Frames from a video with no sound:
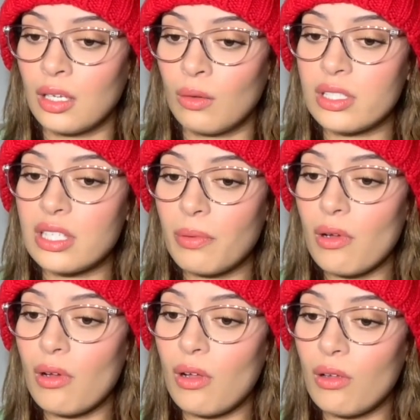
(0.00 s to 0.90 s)
What's
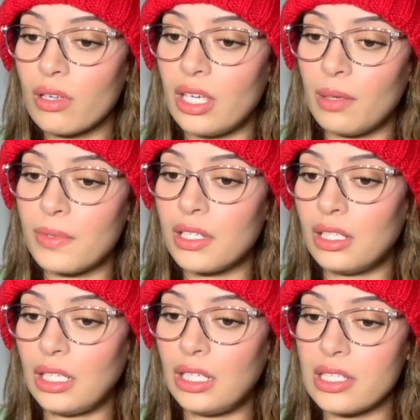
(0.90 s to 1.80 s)
about all keeping
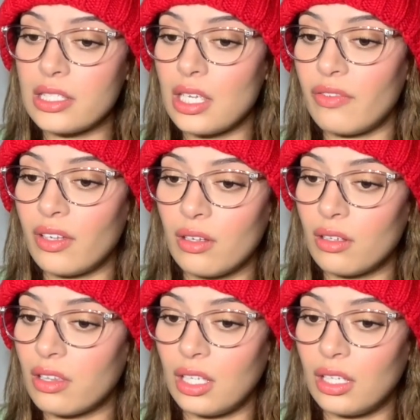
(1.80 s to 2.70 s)
Elena safe and all
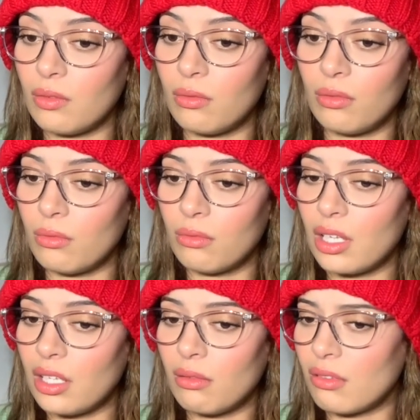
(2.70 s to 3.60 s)
things?
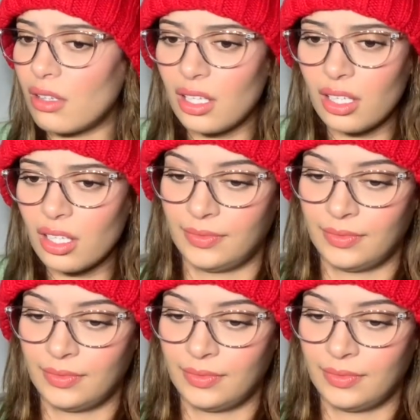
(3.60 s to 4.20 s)
What?